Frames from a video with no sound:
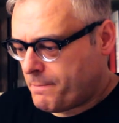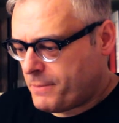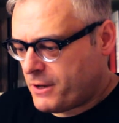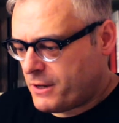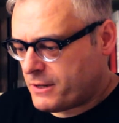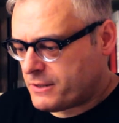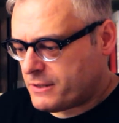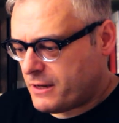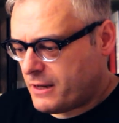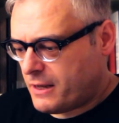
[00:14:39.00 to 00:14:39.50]

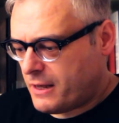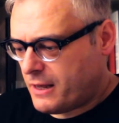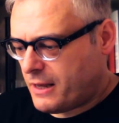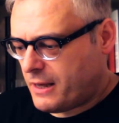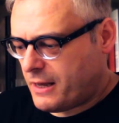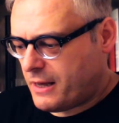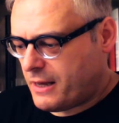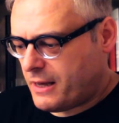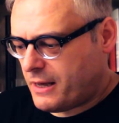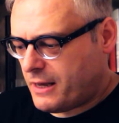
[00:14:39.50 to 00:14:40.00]
But
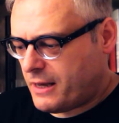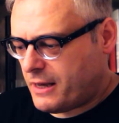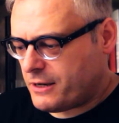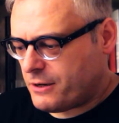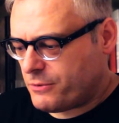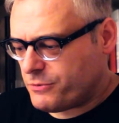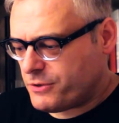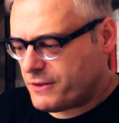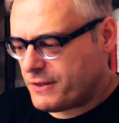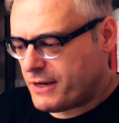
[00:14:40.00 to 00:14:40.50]
I
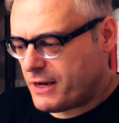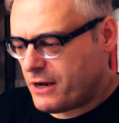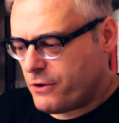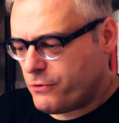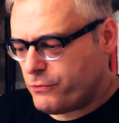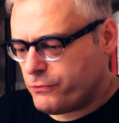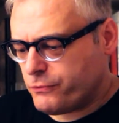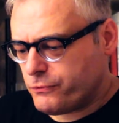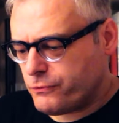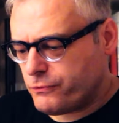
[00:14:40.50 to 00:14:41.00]
don't think they
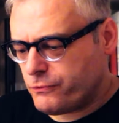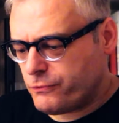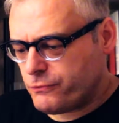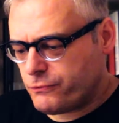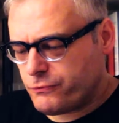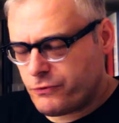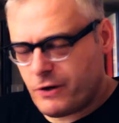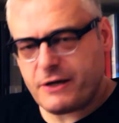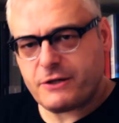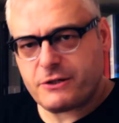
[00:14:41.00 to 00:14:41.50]
go
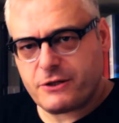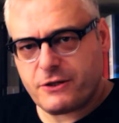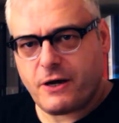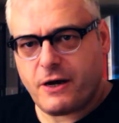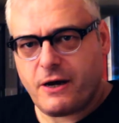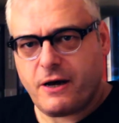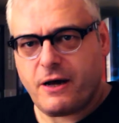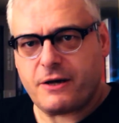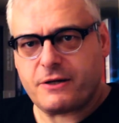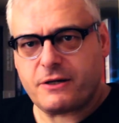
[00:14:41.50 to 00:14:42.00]
right to
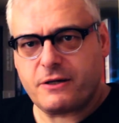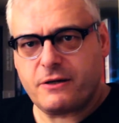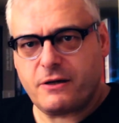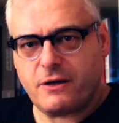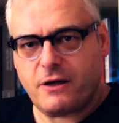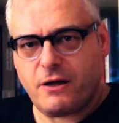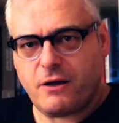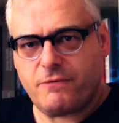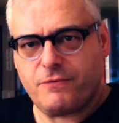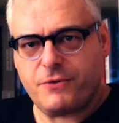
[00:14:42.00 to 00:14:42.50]
the heart
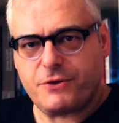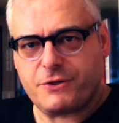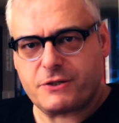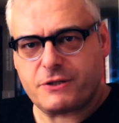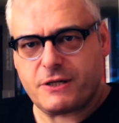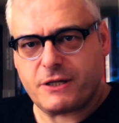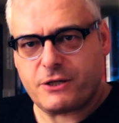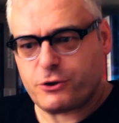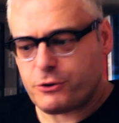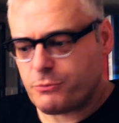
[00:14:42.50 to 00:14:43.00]
of the
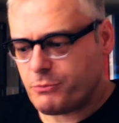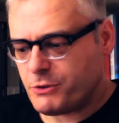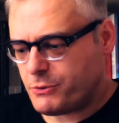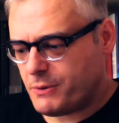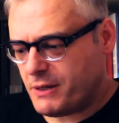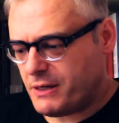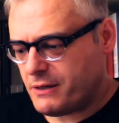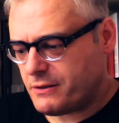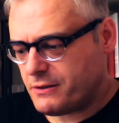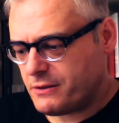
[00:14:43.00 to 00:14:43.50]
distinction
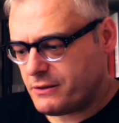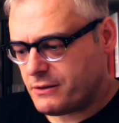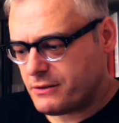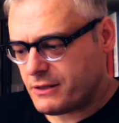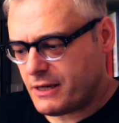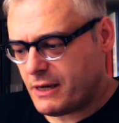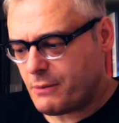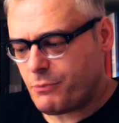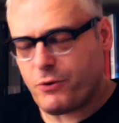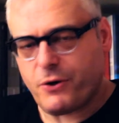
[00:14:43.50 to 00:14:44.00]
between
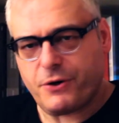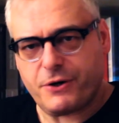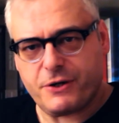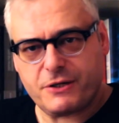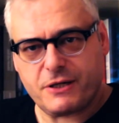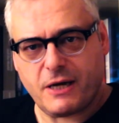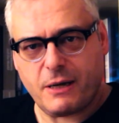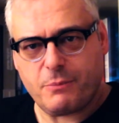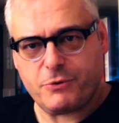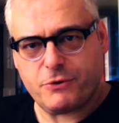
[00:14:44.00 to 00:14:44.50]
type 1
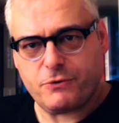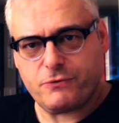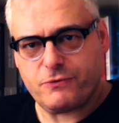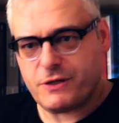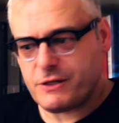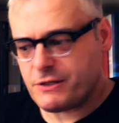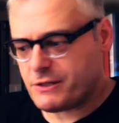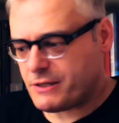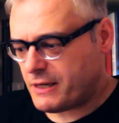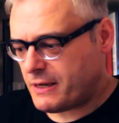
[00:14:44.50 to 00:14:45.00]
and type 2
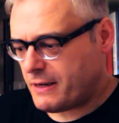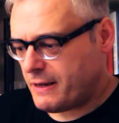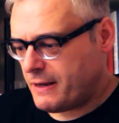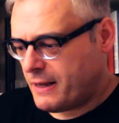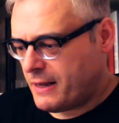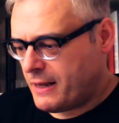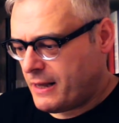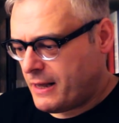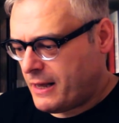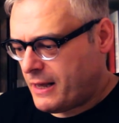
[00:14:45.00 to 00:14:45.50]
reasoning.
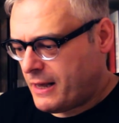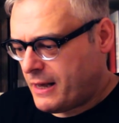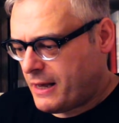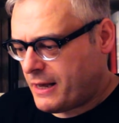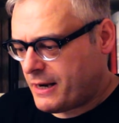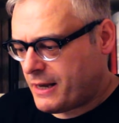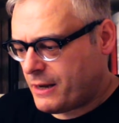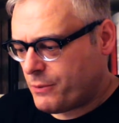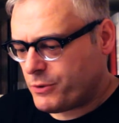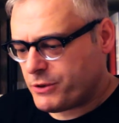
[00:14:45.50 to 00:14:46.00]

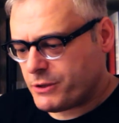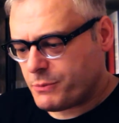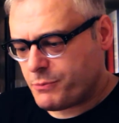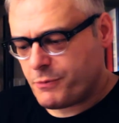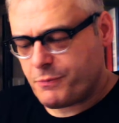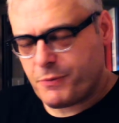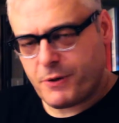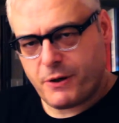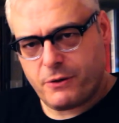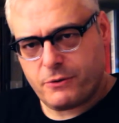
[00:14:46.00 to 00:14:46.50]
And I want to
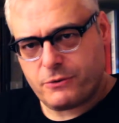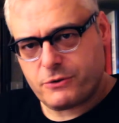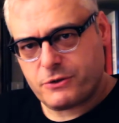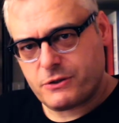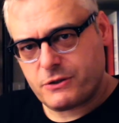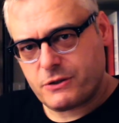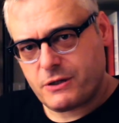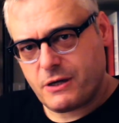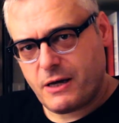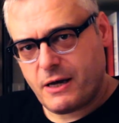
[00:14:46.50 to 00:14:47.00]

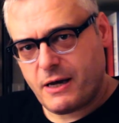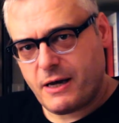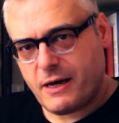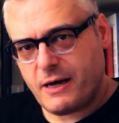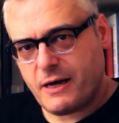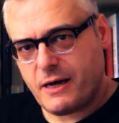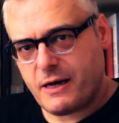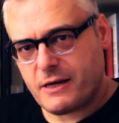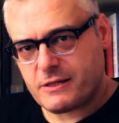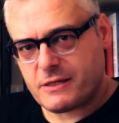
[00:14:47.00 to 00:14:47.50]
propose
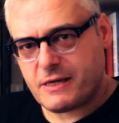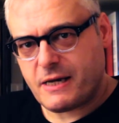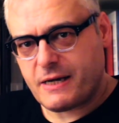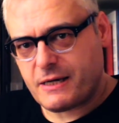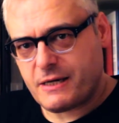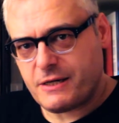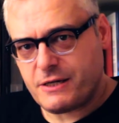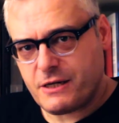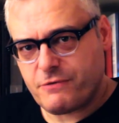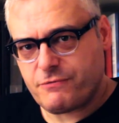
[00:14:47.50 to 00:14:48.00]
a
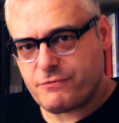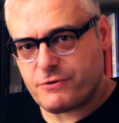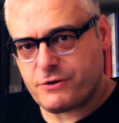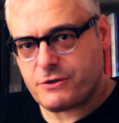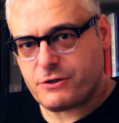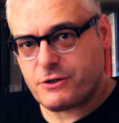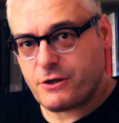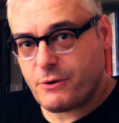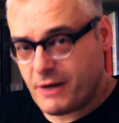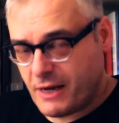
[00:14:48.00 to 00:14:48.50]
slightly
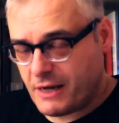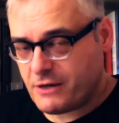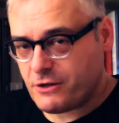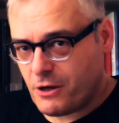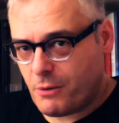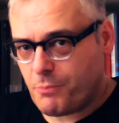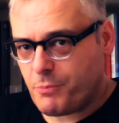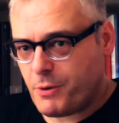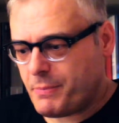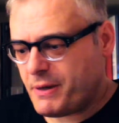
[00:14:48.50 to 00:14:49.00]
different, though
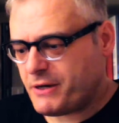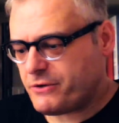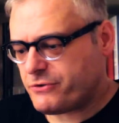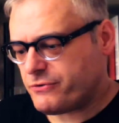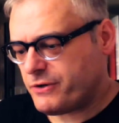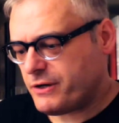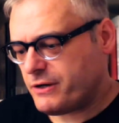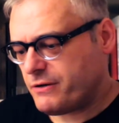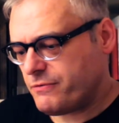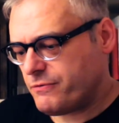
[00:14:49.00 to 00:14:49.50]
again
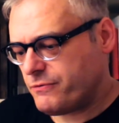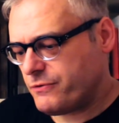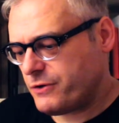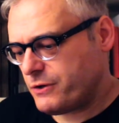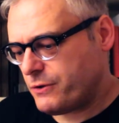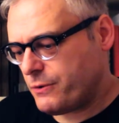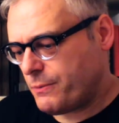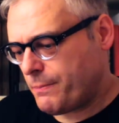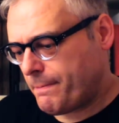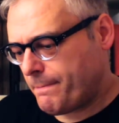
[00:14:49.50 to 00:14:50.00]
complementary,
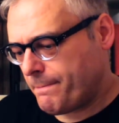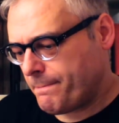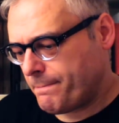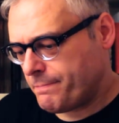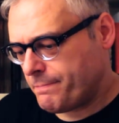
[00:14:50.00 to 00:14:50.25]
view.